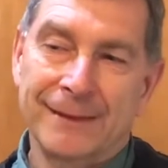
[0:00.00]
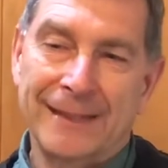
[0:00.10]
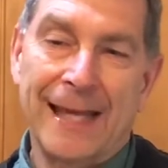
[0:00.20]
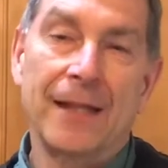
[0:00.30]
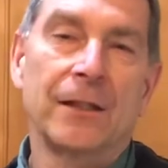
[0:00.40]

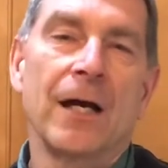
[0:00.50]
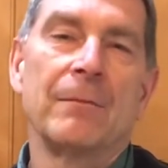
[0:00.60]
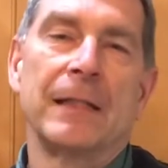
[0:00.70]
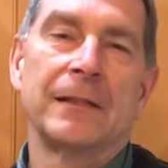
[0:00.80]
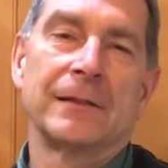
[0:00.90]
canned
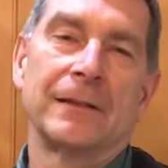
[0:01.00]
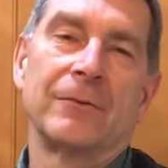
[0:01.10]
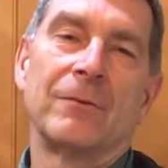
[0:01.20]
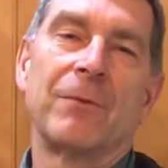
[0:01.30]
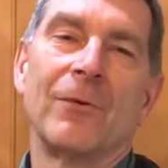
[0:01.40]
comments in a
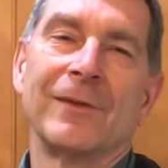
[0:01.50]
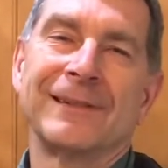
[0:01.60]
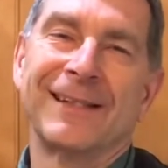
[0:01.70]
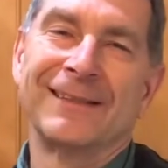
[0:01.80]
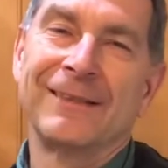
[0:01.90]
report,
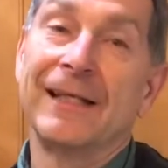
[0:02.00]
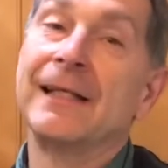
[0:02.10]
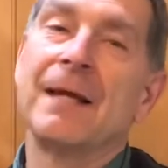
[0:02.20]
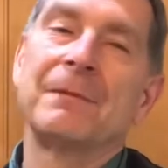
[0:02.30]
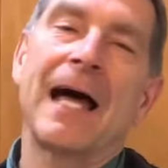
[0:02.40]
so they
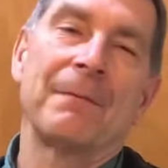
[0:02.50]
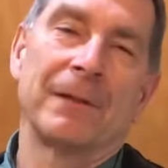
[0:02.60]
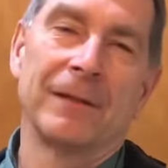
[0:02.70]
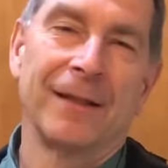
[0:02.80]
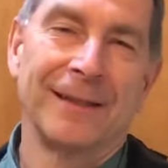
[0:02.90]
end up
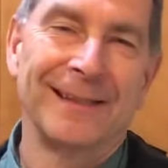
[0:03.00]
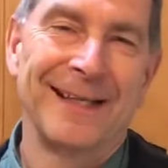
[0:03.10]
typing a lot.